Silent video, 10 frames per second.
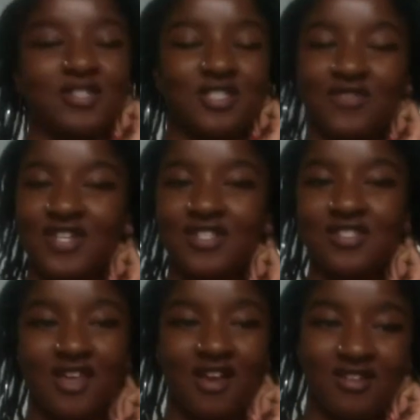of
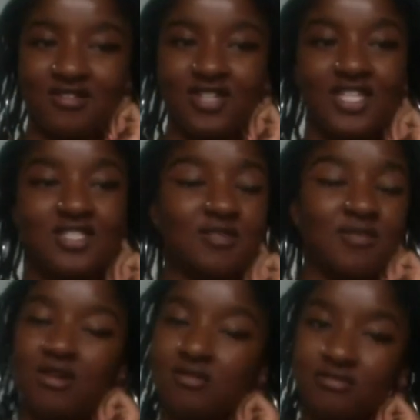us that need some
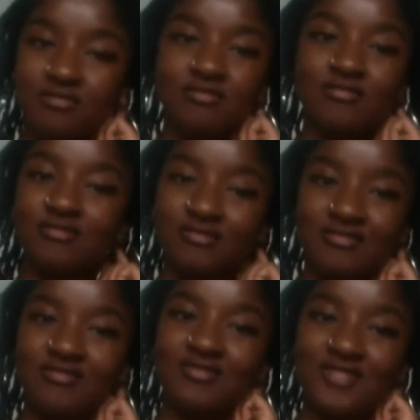help.
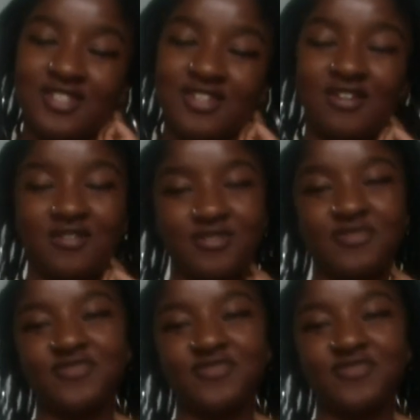So,